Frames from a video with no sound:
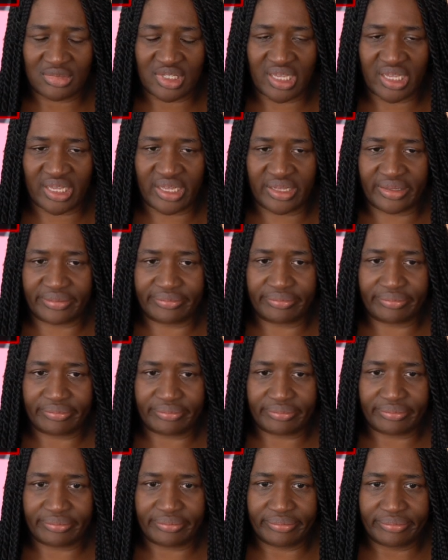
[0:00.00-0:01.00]
Yeah.
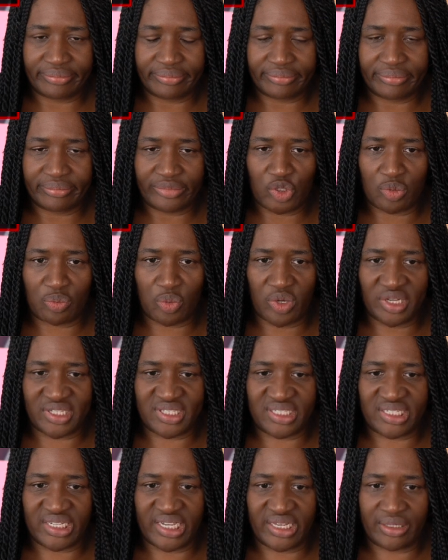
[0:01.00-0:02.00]
You
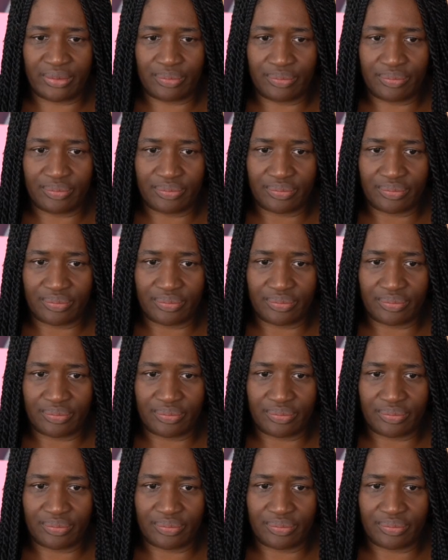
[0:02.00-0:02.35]
boys done?